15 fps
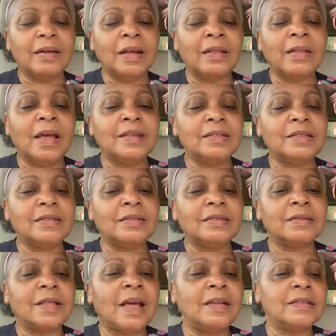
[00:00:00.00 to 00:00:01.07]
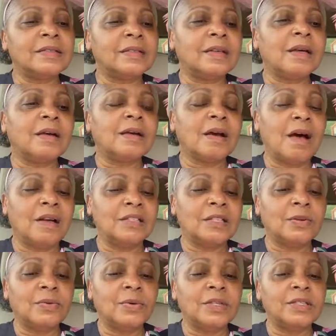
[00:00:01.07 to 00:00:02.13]
And that's that's the
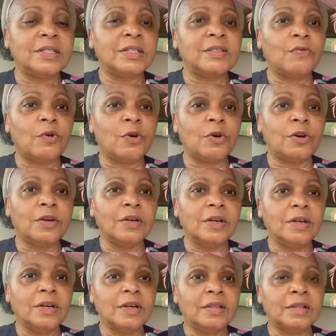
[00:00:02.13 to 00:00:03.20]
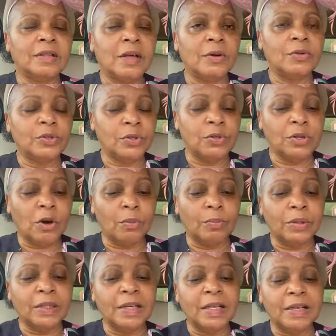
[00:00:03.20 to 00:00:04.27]
consequences for those who don't
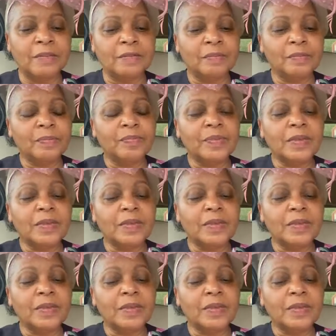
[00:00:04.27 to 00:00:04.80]
believe.